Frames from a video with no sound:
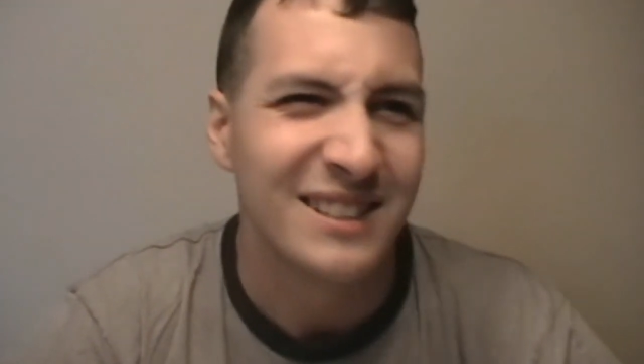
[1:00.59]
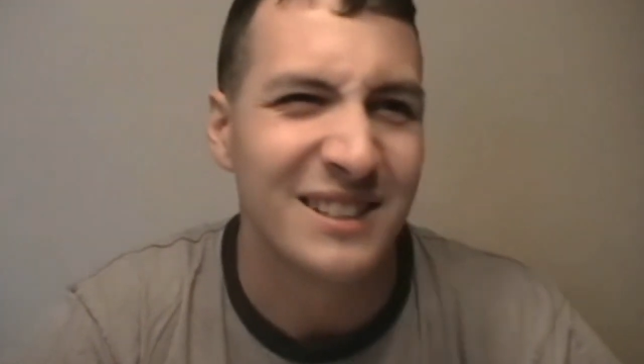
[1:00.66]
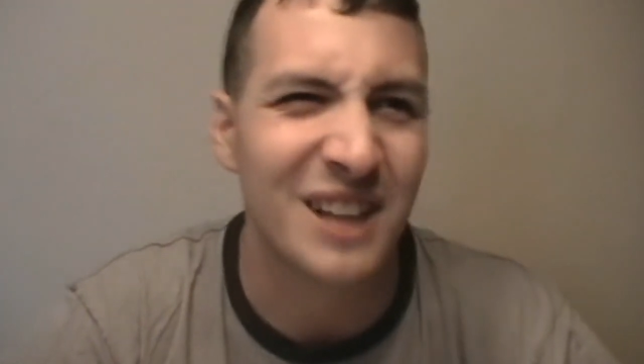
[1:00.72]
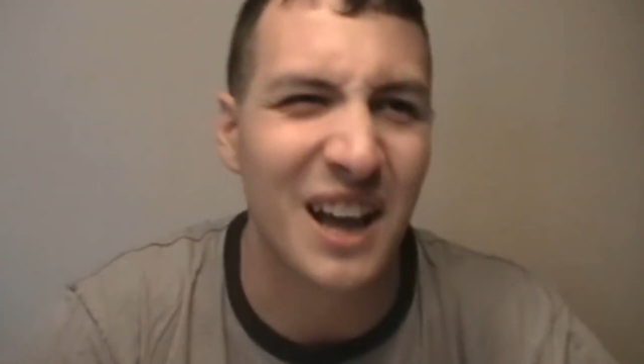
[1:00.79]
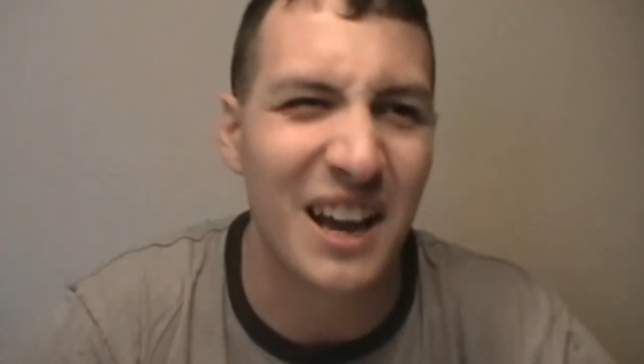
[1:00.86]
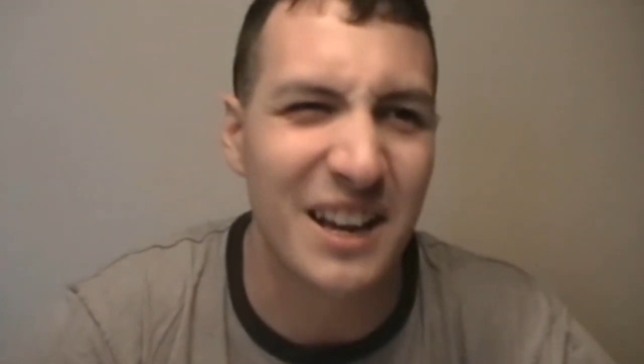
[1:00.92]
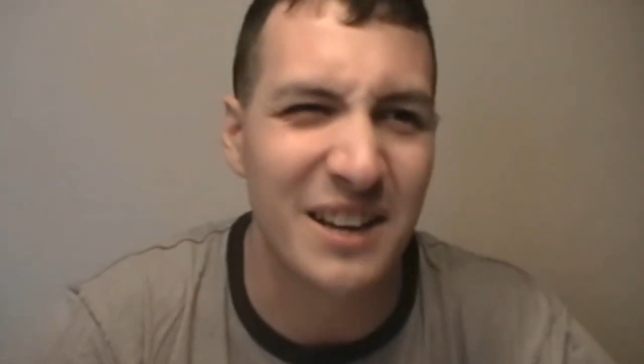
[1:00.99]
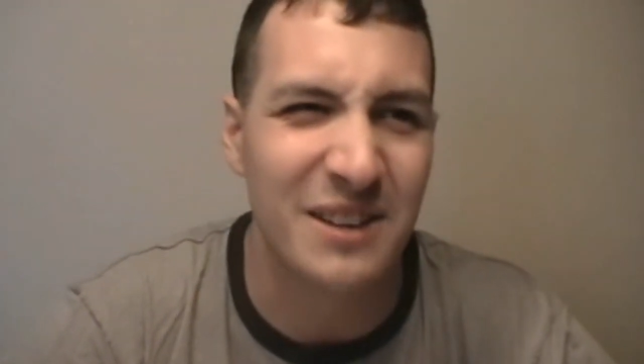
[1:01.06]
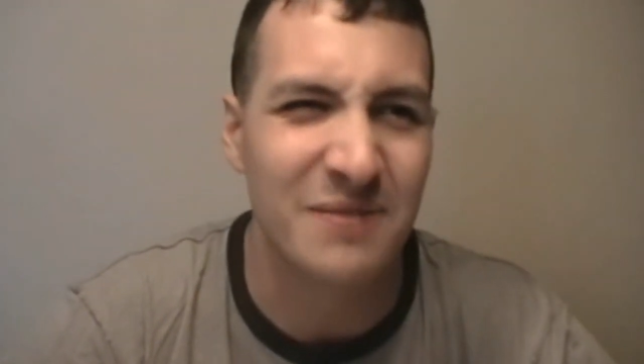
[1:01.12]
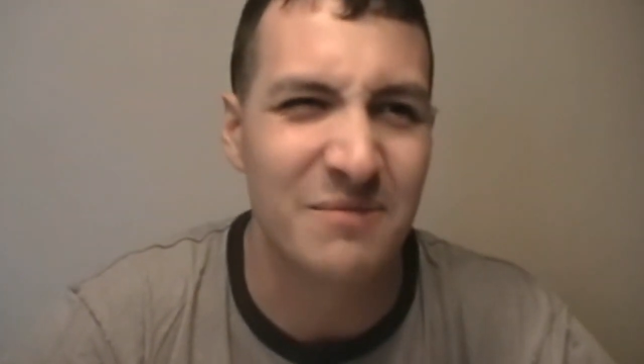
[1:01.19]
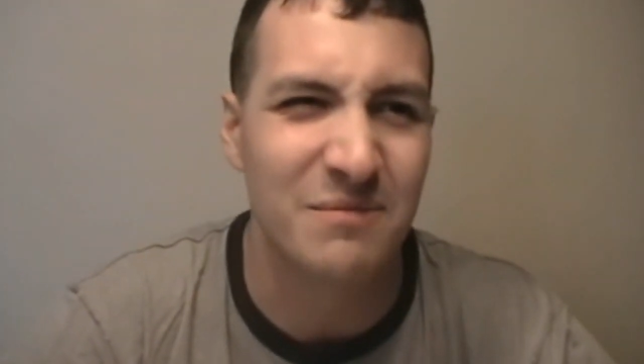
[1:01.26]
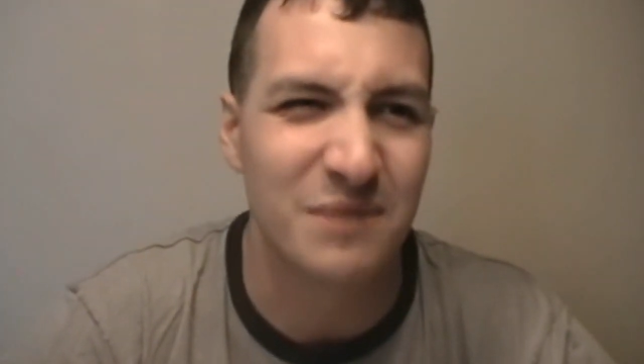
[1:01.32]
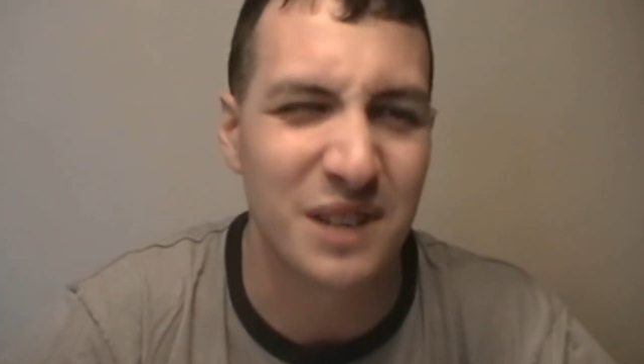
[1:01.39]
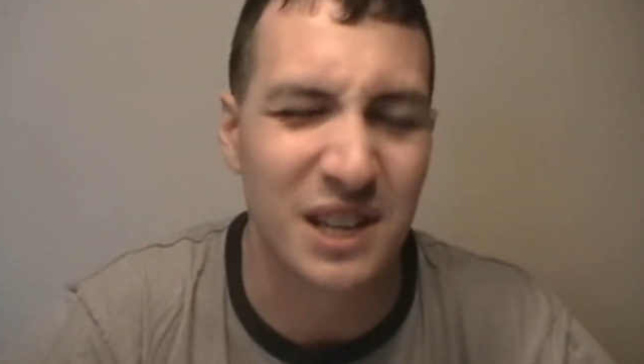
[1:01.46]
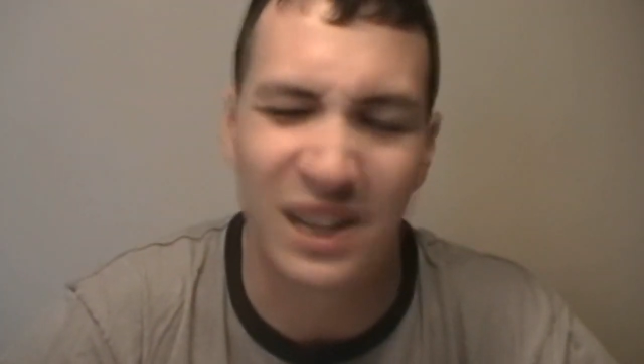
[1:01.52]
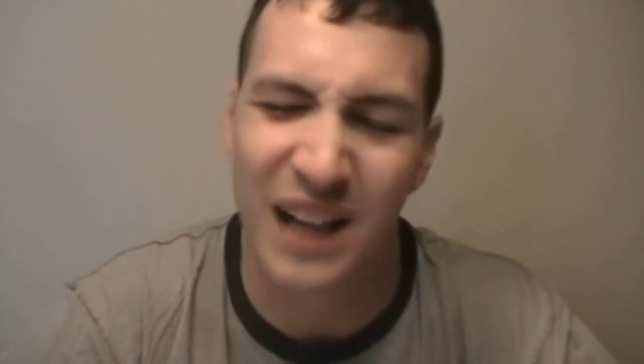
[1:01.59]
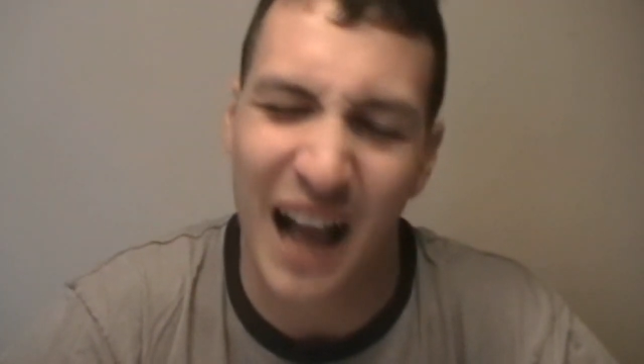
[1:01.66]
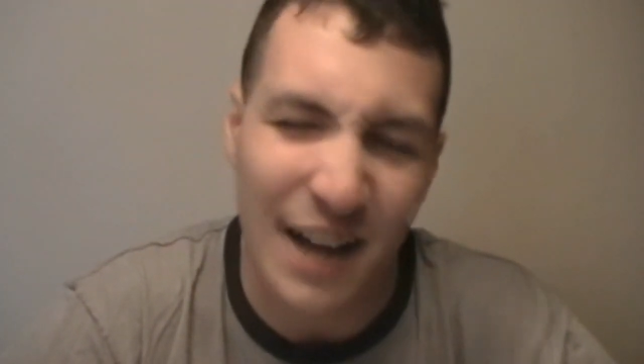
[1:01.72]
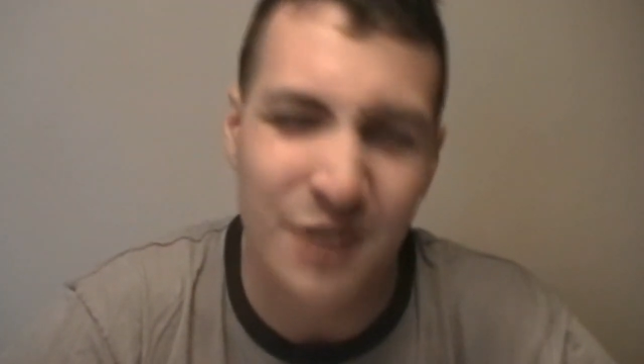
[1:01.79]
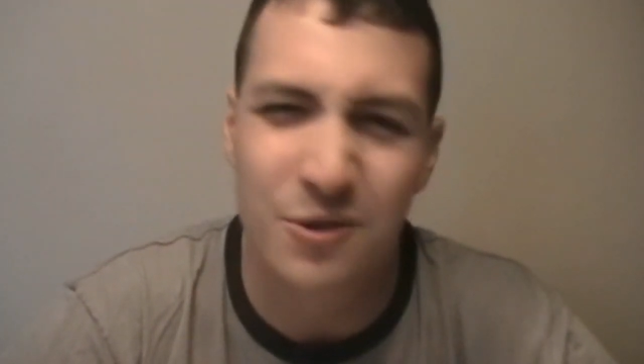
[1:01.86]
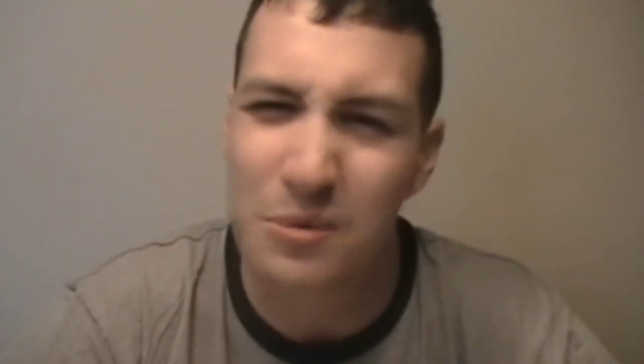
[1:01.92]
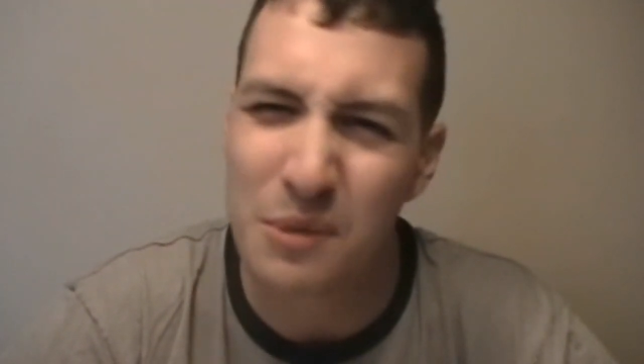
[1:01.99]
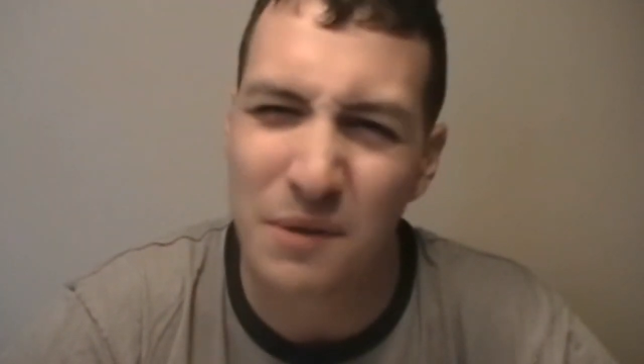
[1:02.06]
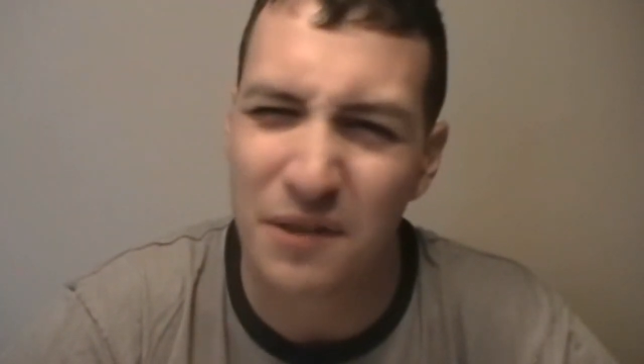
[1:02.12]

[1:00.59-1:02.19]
like, classroom,